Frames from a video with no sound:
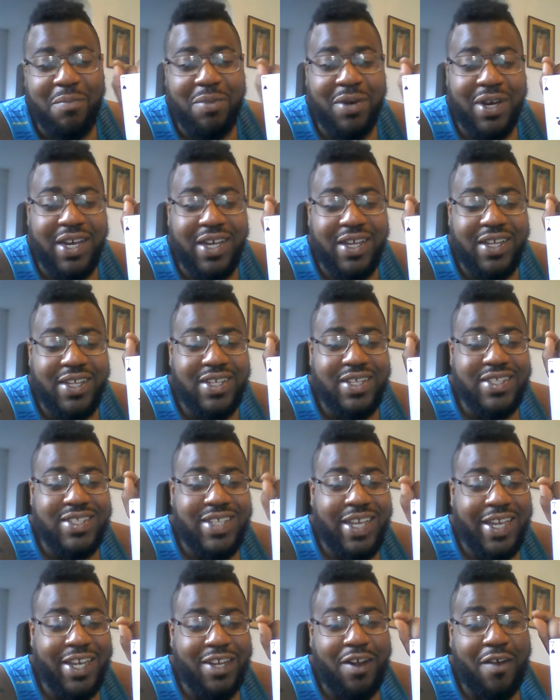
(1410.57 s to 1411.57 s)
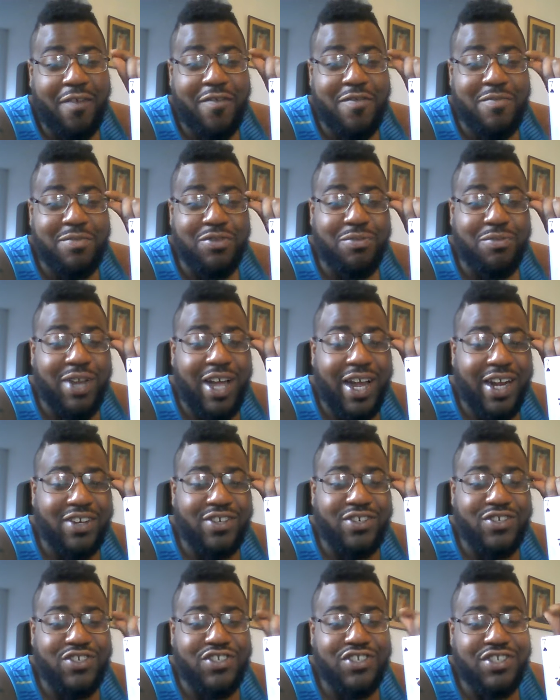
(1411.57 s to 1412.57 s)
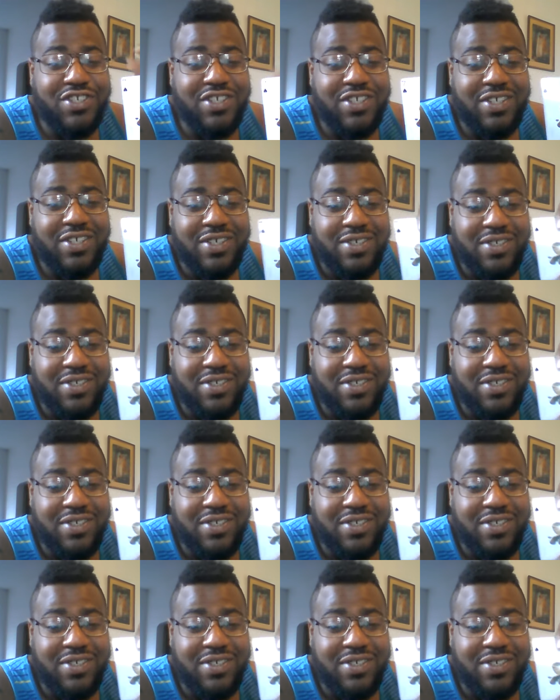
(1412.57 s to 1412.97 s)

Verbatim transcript: but taking off your blue blockers,